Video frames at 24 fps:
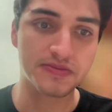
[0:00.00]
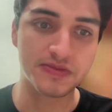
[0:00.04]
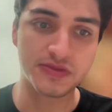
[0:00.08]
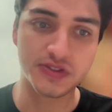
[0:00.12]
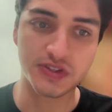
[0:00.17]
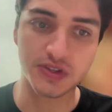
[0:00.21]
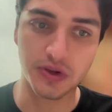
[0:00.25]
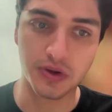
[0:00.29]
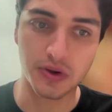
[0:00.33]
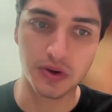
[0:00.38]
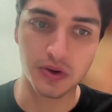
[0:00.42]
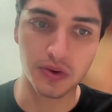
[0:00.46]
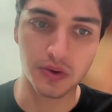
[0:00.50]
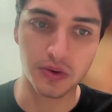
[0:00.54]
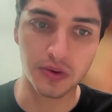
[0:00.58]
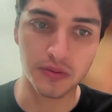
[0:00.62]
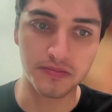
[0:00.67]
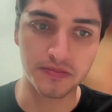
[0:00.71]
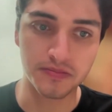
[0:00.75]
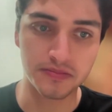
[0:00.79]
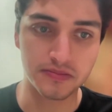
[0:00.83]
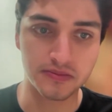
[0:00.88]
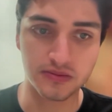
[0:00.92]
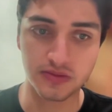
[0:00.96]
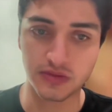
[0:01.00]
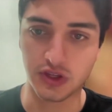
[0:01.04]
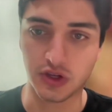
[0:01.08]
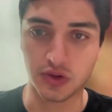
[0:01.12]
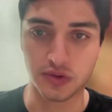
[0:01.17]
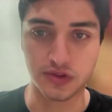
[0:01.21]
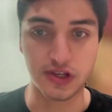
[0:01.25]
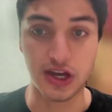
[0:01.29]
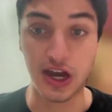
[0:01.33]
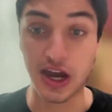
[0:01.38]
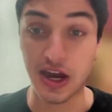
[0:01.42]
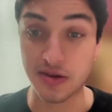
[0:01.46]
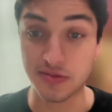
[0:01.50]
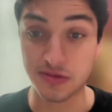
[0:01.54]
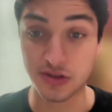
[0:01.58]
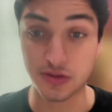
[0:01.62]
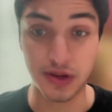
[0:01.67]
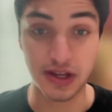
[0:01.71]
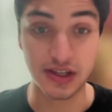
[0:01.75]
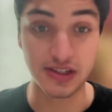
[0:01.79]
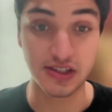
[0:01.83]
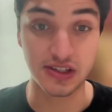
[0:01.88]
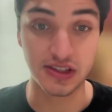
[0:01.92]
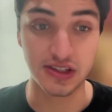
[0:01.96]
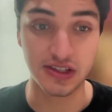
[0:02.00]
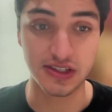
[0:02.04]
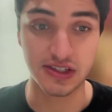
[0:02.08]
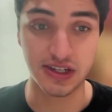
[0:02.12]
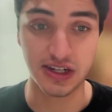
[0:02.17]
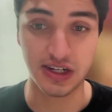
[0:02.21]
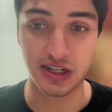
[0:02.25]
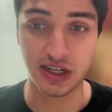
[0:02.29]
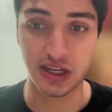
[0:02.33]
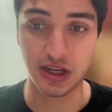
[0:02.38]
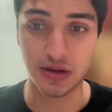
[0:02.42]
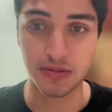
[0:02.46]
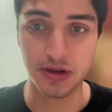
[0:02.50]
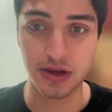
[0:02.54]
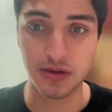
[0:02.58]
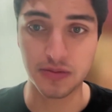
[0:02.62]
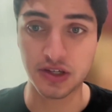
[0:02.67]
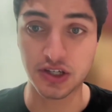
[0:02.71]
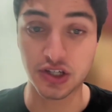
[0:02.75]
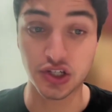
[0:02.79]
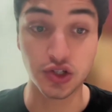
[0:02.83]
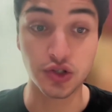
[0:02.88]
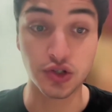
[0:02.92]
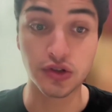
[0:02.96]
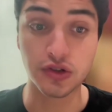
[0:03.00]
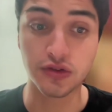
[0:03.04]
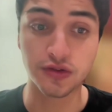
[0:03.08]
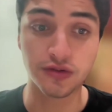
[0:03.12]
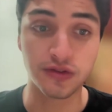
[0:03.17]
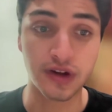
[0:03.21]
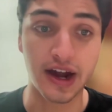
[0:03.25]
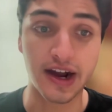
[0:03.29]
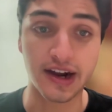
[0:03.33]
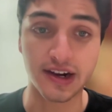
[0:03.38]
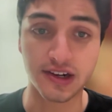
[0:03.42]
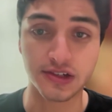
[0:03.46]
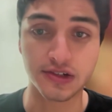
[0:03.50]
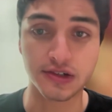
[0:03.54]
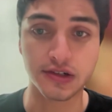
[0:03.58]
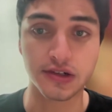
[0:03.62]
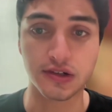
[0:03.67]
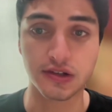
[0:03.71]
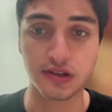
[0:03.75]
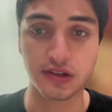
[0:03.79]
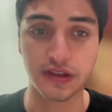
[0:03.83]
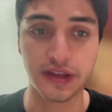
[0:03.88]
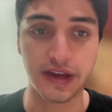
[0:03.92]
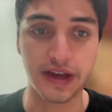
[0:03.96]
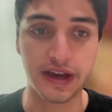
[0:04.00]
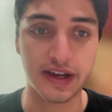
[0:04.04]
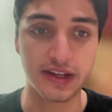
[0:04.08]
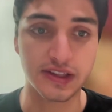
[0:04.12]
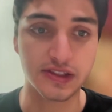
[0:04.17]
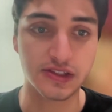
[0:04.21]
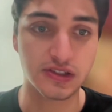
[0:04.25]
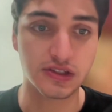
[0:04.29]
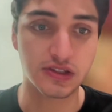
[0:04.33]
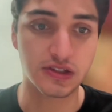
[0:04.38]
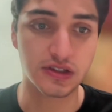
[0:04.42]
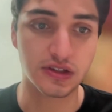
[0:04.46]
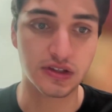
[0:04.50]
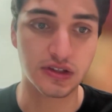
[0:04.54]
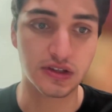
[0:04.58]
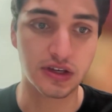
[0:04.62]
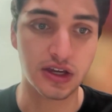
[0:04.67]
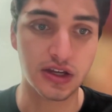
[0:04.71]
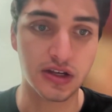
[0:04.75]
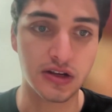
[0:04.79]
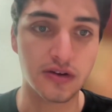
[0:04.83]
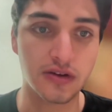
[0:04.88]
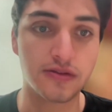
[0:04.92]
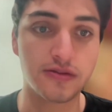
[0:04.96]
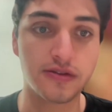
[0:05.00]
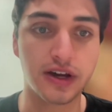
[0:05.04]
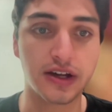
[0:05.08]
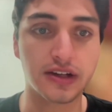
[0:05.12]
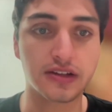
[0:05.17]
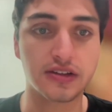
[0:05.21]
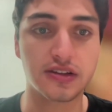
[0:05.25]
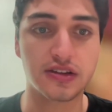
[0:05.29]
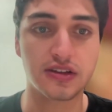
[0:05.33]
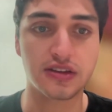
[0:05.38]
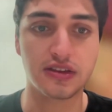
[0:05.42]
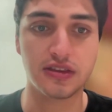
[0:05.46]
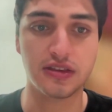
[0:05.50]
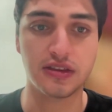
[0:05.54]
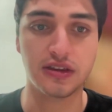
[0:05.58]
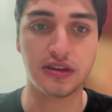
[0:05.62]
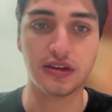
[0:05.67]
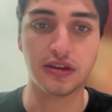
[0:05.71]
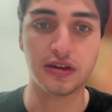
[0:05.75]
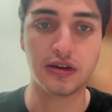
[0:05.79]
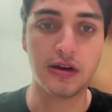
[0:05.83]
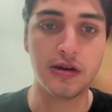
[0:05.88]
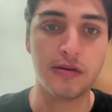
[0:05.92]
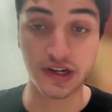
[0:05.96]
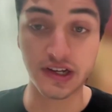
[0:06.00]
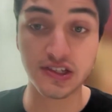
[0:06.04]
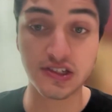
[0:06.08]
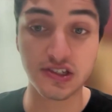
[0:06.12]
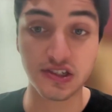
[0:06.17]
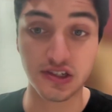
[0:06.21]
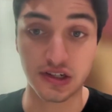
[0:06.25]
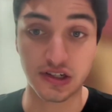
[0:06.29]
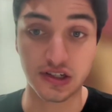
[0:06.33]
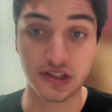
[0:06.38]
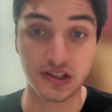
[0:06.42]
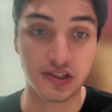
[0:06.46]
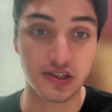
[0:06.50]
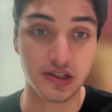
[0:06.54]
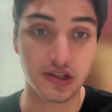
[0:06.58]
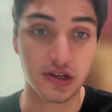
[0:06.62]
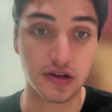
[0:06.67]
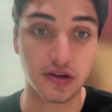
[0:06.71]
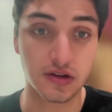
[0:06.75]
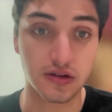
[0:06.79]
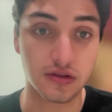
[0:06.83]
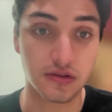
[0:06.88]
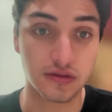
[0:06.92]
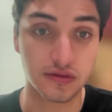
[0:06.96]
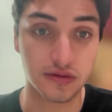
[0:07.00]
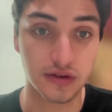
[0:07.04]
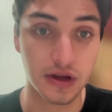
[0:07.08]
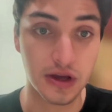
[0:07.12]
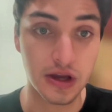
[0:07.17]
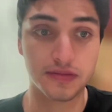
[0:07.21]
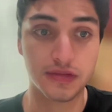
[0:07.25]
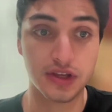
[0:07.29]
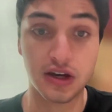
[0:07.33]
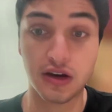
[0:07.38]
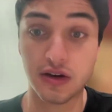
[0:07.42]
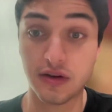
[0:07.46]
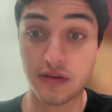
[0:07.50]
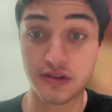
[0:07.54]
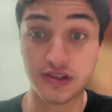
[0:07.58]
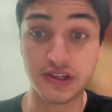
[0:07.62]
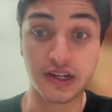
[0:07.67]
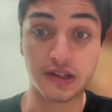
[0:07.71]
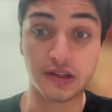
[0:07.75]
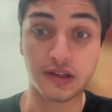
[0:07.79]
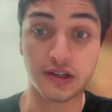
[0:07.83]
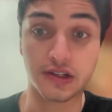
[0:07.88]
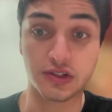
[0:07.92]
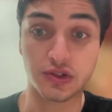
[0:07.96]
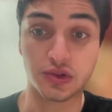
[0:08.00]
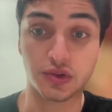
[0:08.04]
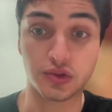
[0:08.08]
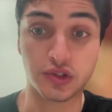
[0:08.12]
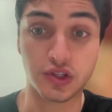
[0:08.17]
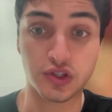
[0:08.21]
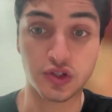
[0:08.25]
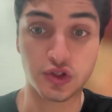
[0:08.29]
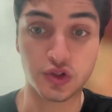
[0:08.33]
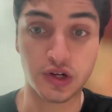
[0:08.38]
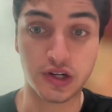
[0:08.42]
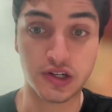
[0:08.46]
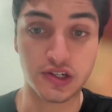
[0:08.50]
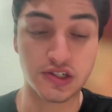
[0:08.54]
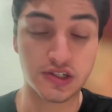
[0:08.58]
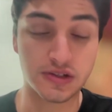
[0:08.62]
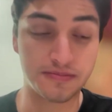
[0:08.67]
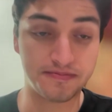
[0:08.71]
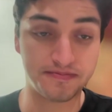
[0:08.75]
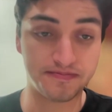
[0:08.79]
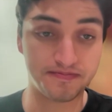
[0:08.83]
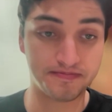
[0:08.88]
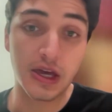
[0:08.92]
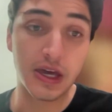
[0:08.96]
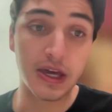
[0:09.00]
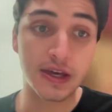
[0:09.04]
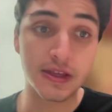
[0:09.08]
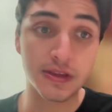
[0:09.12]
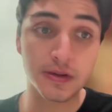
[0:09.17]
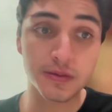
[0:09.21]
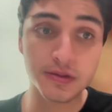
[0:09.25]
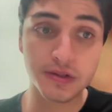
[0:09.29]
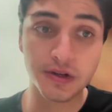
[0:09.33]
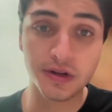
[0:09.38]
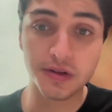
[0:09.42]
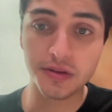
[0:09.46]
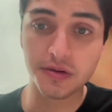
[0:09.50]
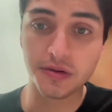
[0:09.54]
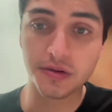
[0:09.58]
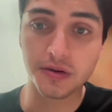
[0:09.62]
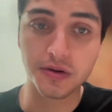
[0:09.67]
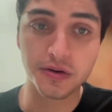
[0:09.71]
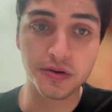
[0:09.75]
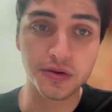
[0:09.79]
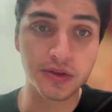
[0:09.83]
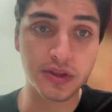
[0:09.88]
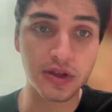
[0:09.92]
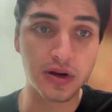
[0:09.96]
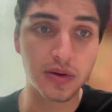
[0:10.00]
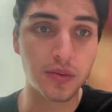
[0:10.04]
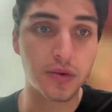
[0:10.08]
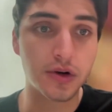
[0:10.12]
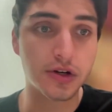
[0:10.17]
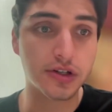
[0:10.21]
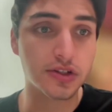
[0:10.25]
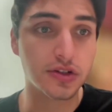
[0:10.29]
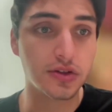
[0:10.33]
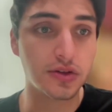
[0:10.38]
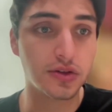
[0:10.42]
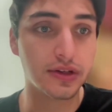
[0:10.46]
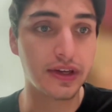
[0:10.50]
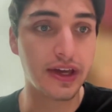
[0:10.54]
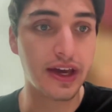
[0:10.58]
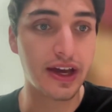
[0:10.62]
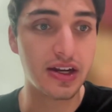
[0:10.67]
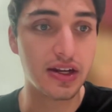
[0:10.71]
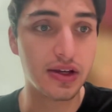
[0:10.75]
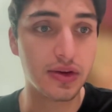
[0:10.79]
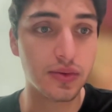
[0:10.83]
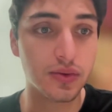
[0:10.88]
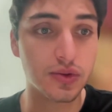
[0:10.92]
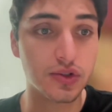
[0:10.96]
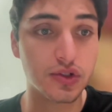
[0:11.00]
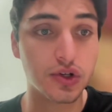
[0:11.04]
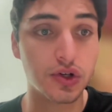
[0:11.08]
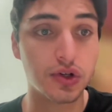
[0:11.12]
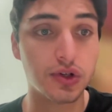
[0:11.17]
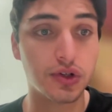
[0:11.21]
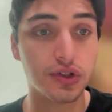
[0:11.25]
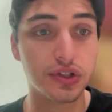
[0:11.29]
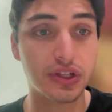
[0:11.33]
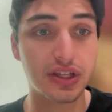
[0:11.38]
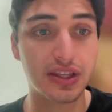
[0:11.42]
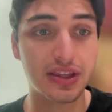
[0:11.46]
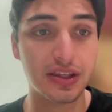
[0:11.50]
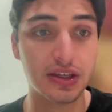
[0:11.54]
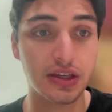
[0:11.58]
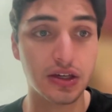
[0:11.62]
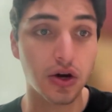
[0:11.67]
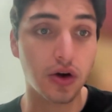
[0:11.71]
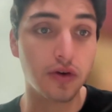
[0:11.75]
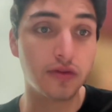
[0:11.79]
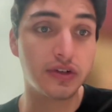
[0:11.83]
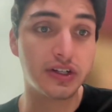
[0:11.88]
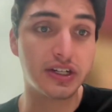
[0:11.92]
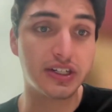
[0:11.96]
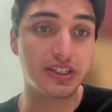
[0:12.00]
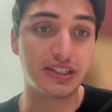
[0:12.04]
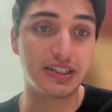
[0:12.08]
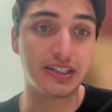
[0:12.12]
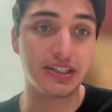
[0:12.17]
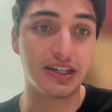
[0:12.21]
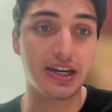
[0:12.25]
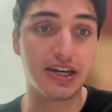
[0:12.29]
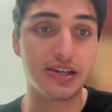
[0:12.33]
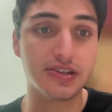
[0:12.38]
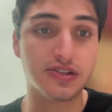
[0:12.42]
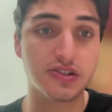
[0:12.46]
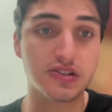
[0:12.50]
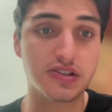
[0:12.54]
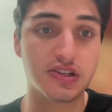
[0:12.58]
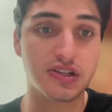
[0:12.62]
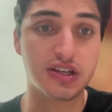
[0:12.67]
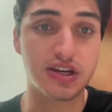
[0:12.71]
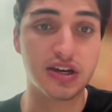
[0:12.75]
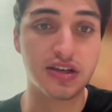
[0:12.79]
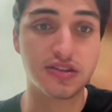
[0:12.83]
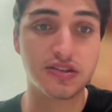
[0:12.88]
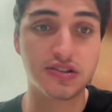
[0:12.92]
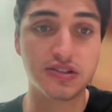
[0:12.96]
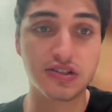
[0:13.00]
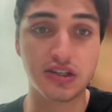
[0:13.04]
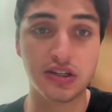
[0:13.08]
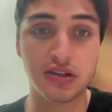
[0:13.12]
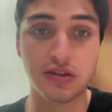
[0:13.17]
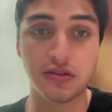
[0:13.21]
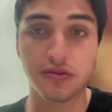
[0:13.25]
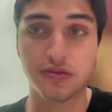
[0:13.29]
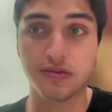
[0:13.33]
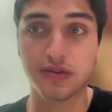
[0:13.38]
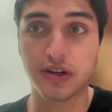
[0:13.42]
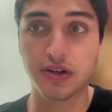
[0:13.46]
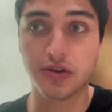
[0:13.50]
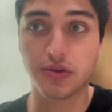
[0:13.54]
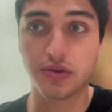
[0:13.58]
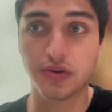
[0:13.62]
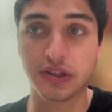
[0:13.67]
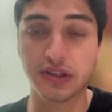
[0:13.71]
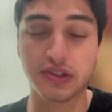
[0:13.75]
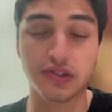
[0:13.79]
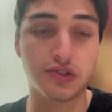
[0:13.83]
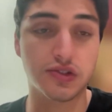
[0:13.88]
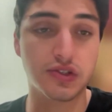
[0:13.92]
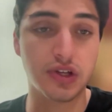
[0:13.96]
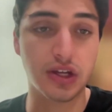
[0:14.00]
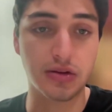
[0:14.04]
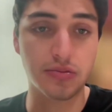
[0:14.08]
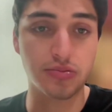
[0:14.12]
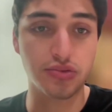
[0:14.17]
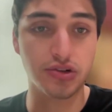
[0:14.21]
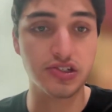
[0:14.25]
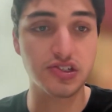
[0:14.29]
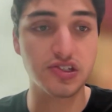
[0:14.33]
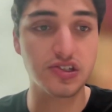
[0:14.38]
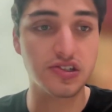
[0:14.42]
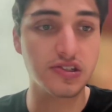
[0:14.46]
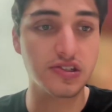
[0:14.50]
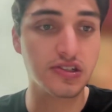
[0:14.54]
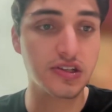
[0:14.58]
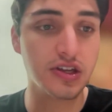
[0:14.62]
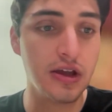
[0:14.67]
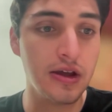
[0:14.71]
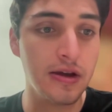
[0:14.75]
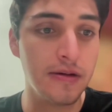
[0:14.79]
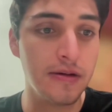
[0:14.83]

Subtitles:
So, time spent in the setting may be a huge factor that can affect the incidence of psychological distress. And there was another article that I wanted to look at. It was called The COVID-19 Cases and Deaths in Federal and State Prisons.